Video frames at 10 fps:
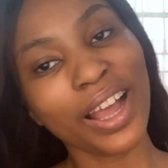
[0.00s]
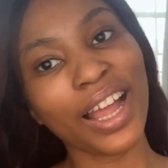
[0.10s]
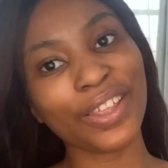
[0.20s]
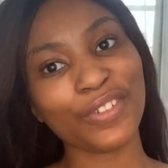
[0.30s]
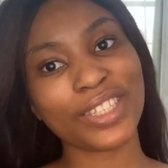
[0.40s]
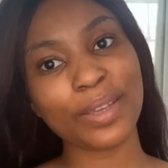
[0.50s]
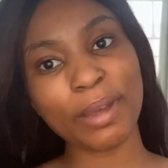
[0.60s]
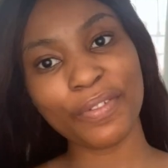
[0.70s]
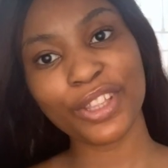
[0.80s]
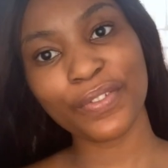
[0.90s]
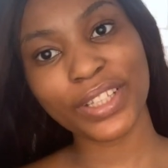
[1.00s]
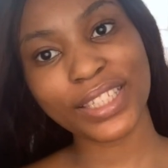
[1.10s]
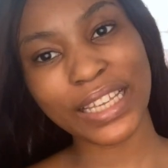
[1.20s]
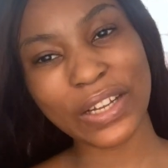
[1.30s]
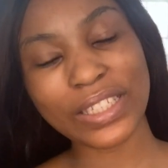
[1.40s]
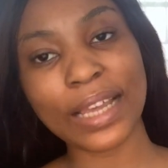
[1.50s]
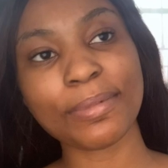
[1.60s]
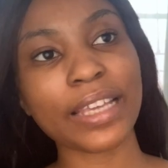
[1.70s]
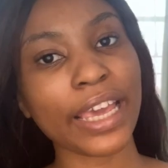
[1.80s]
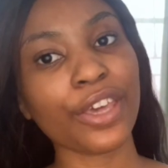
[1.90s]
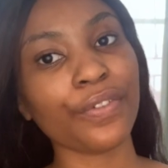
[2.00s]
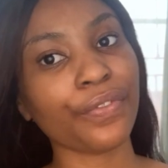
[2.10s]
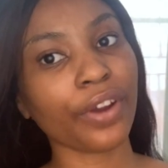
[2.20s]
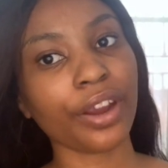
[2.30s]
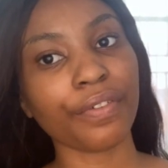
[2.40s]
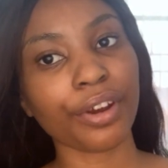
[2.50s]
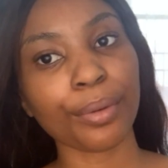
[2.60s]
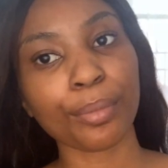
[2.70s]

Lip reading: And if you see my video for the second time, thank you very, very